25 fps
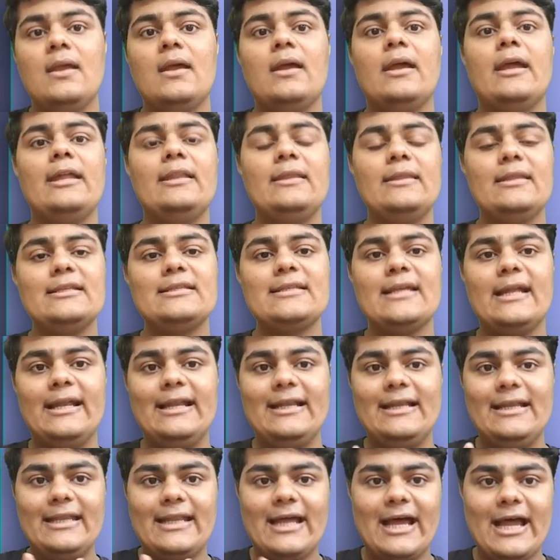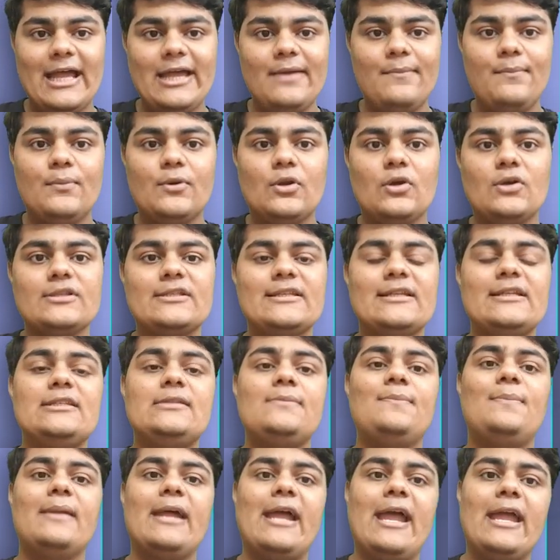In this entire process,
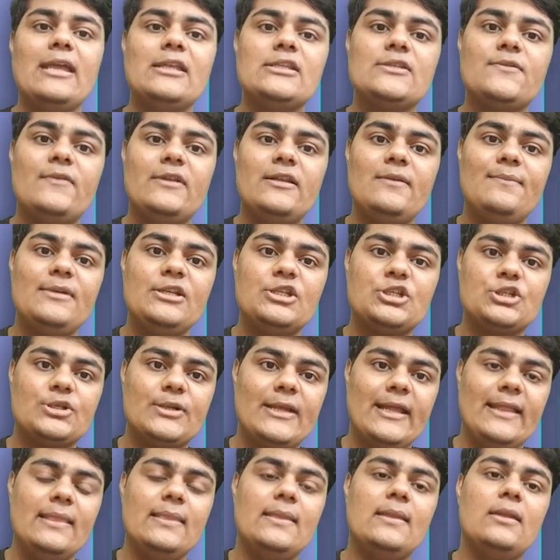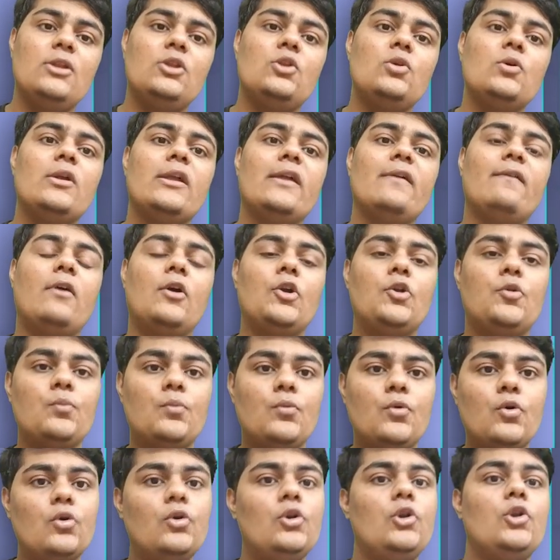banks will be strengthened to give out
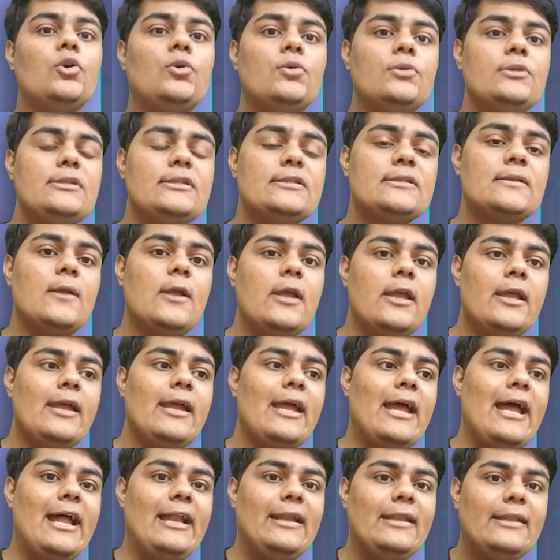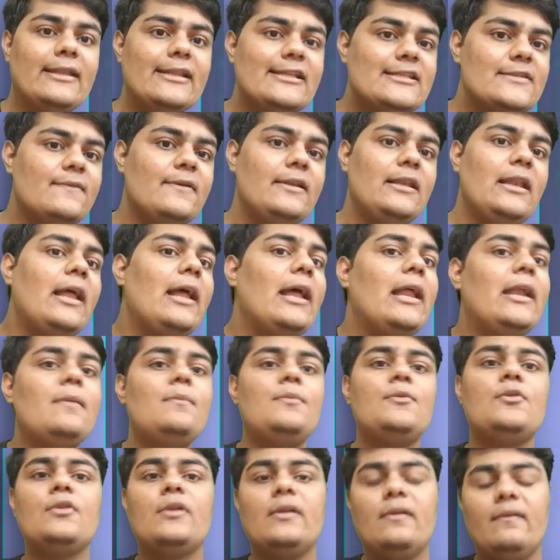more loans, and this will
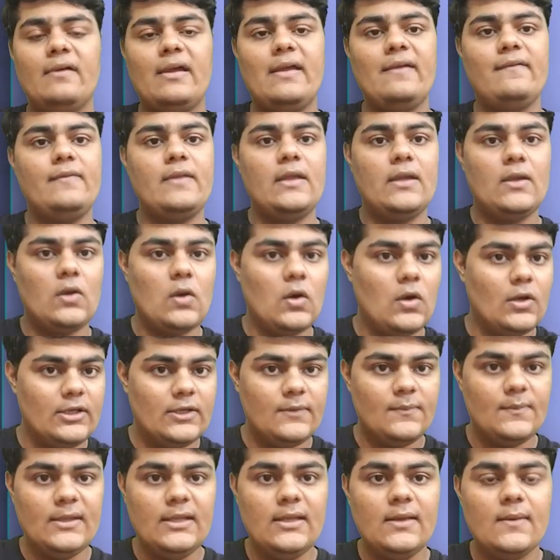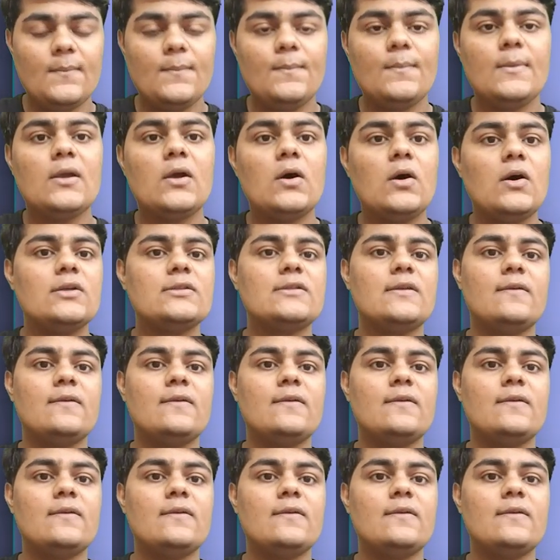help to revive the economy because